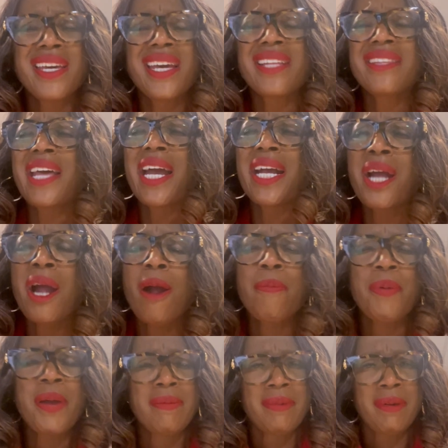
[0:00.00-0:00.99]
get that car
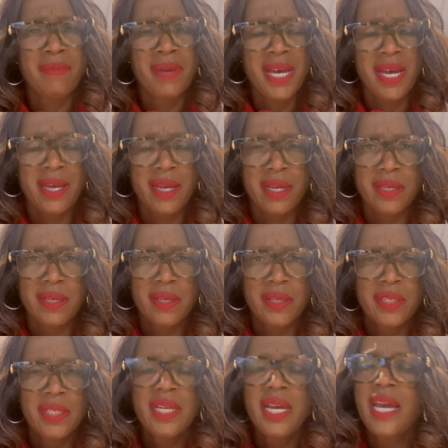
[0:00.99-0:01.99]
payment made.
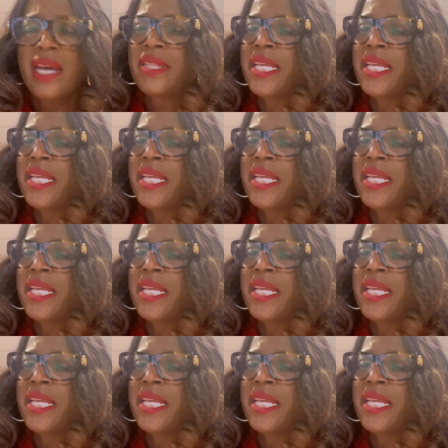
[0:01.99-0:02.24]
And